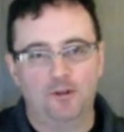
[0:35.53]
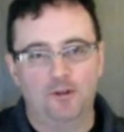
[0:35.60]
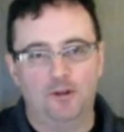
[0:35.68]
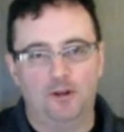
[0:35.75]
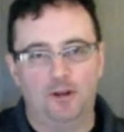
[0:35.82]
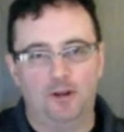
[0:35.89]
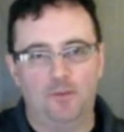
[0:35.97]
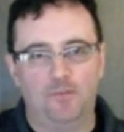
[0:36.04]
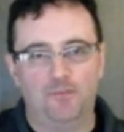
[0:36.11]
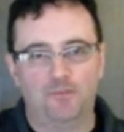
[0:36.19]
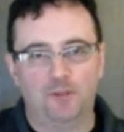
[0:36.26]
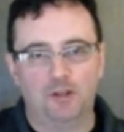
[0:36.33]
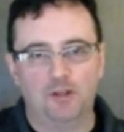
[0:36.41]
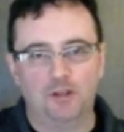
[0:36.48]
And
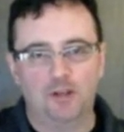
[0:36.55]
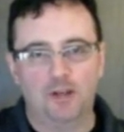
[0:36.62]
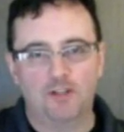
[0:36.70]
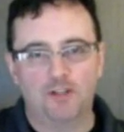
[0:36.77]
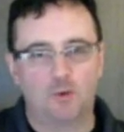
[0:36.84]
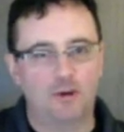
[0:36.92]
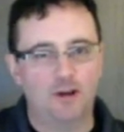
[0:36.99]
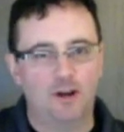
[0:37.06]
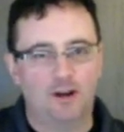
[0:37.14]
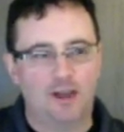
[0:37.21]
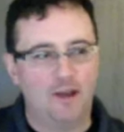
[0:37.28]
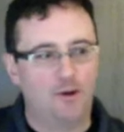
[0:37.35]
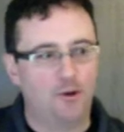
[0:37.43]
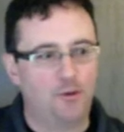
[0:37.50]
so we're going to
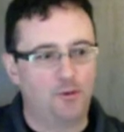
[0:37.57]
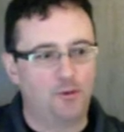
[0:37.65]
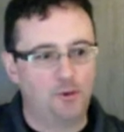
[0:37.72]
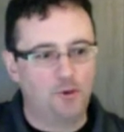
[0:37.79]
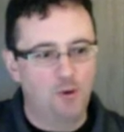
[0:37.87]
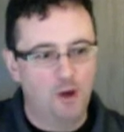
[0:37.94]
kind of go through